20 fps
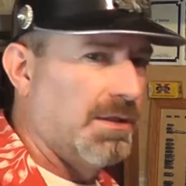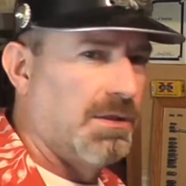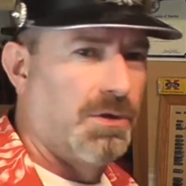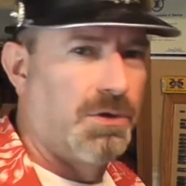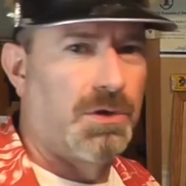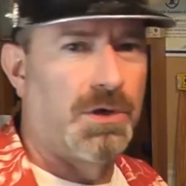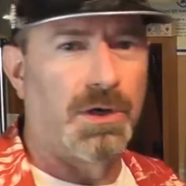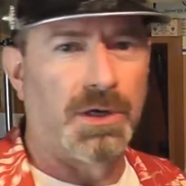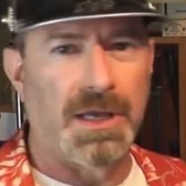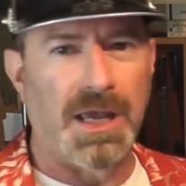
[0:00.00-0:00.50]

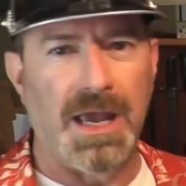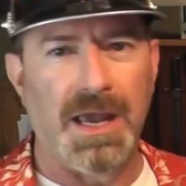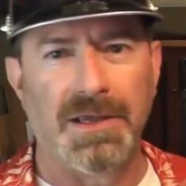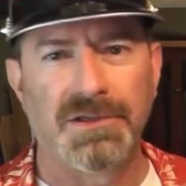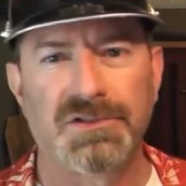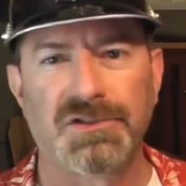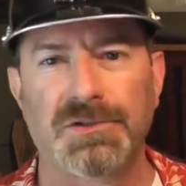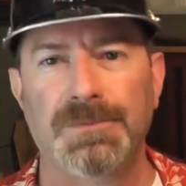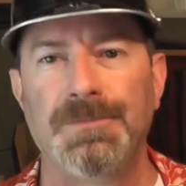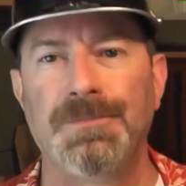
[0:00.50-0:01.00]
Luger
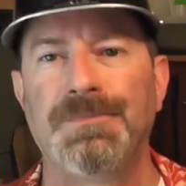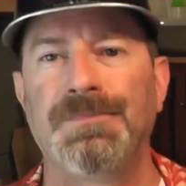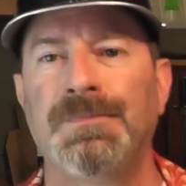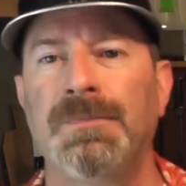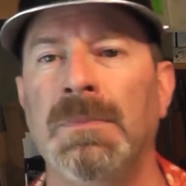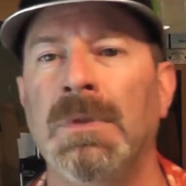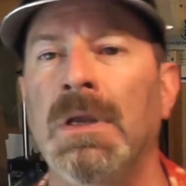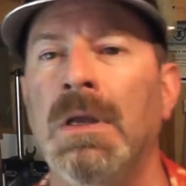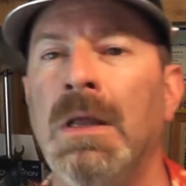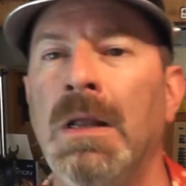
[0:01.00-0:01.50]
case.
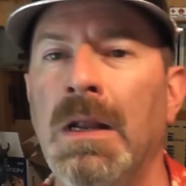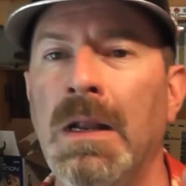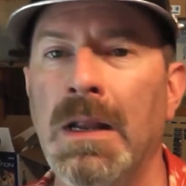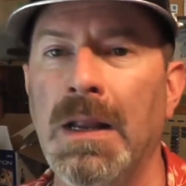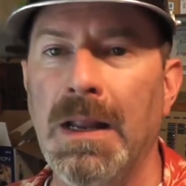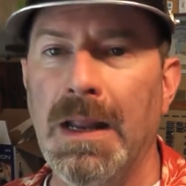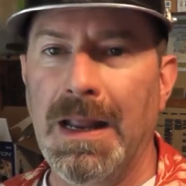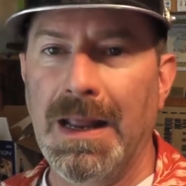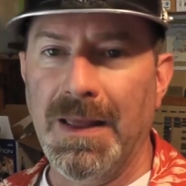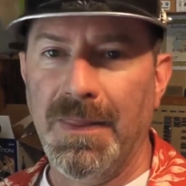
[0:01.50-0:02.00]

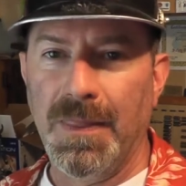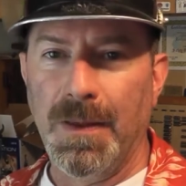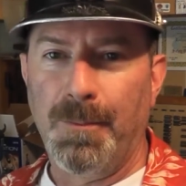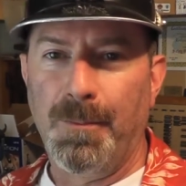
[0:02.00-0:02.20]
And the